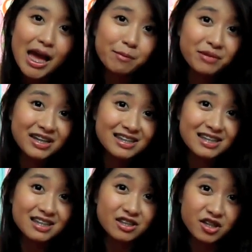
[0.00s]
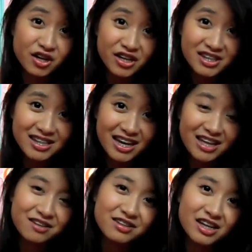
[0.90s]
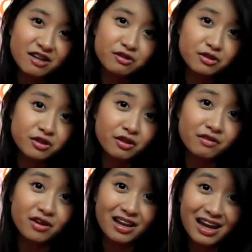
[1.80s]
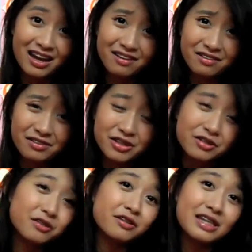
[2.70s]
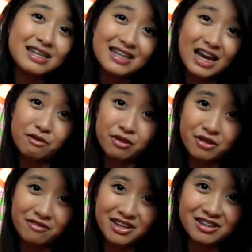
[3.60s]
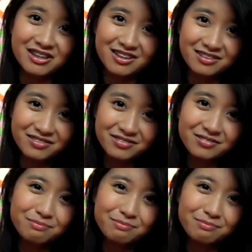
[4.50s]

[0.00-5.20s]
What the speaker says: Happiness is a choice and you take control of your life, so you decide what you want to do.